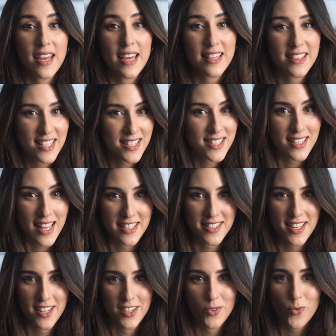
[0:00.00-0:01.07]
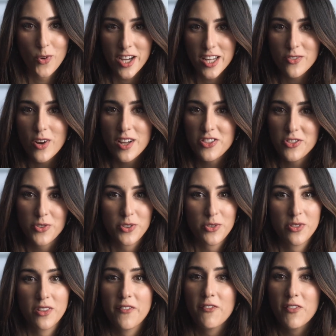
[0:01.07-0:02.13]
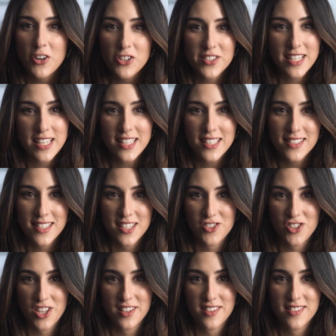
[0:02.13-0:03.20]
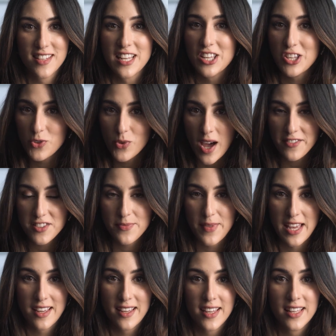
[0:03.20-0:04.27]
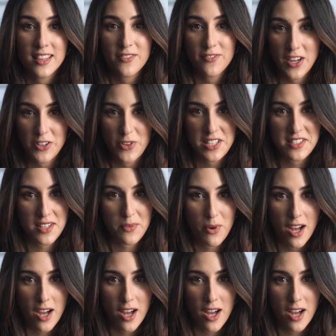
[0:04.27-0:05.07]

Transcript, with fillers: In this lesson, we're going to run through the first key decisions that you have to make in the fundraising